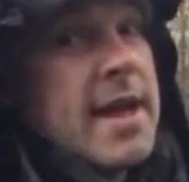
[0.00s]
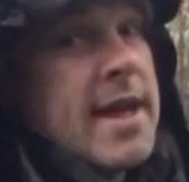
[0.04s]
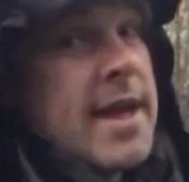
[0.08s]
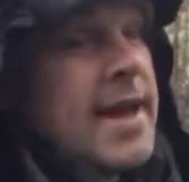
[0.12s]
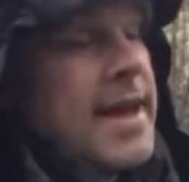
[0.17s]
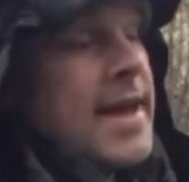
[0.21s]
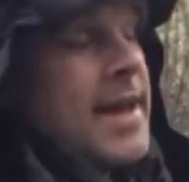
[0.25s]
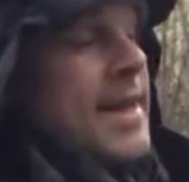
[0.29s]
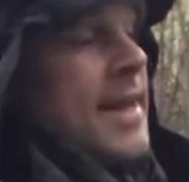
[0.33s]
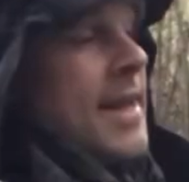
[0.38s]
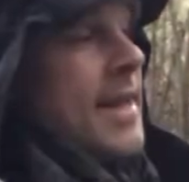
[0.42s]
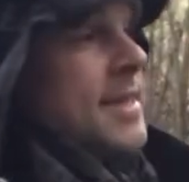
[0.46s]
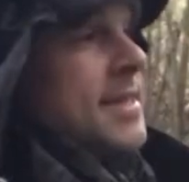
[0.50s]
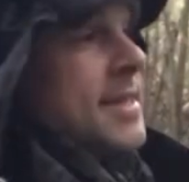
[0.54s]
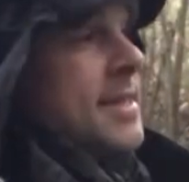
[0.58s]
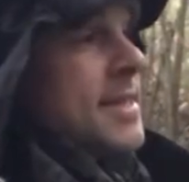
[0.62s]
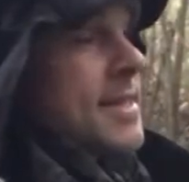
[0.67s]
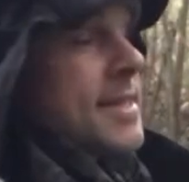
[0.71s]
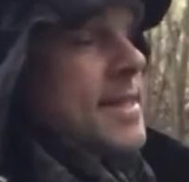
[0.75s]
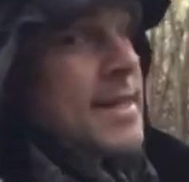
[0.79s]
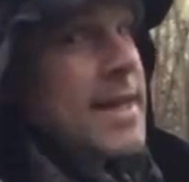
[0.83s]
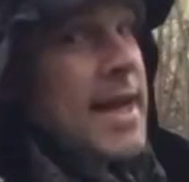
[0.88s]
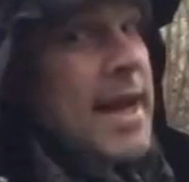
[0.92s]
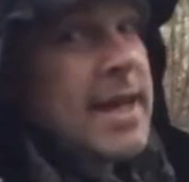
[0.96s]
it is
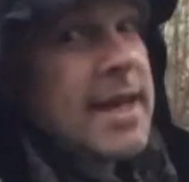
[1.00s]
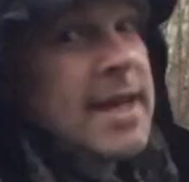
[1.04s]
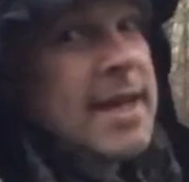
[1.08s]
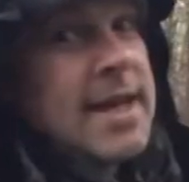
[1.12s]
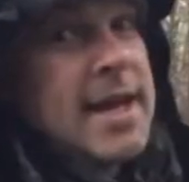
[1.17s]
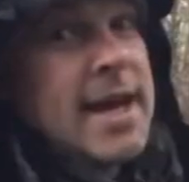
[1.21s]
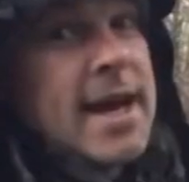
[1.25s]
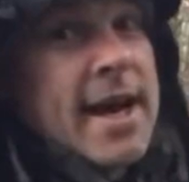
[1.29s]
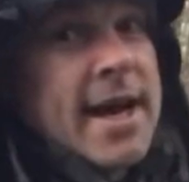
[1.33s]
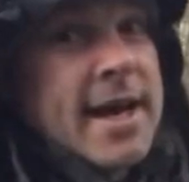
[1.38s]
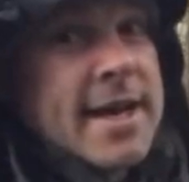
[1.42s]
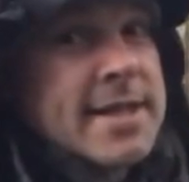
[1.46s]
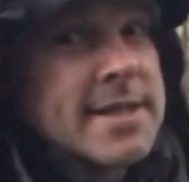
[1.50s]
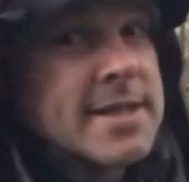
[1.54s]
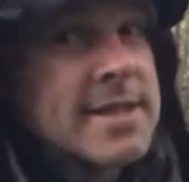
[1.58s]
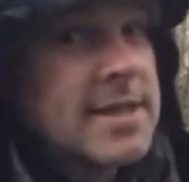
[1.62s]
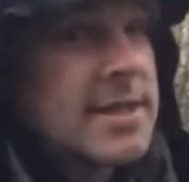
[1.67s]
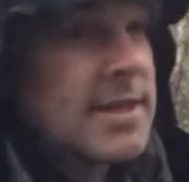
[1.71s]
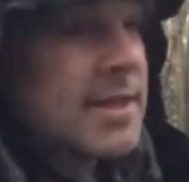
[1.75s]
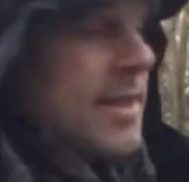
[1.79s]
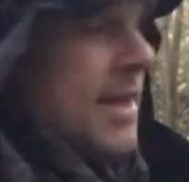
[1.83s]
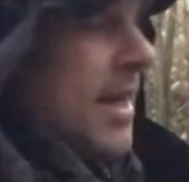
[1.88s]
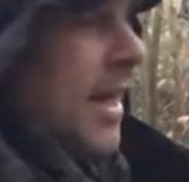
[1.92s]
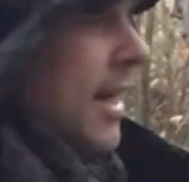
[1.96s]
snaggy as
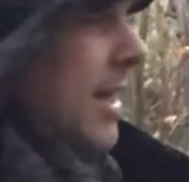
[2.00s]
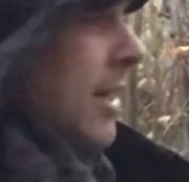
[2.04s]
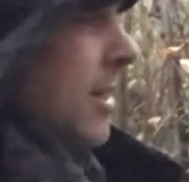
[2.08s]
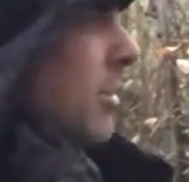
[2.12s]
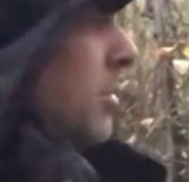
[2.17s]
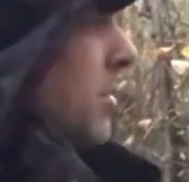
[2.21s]
hell